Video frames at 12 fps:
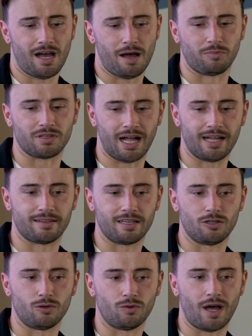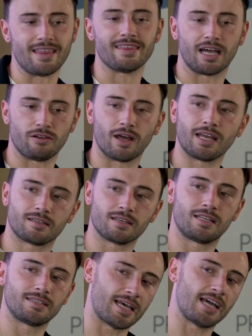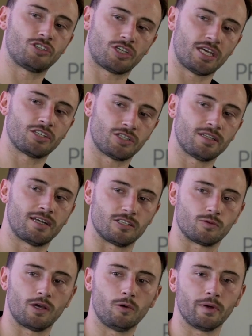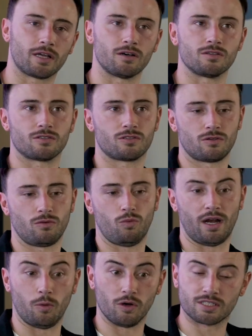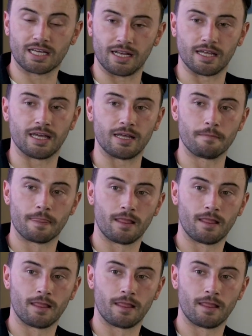I'm glad that, indirectly there's education there as well, because when I was getting hate,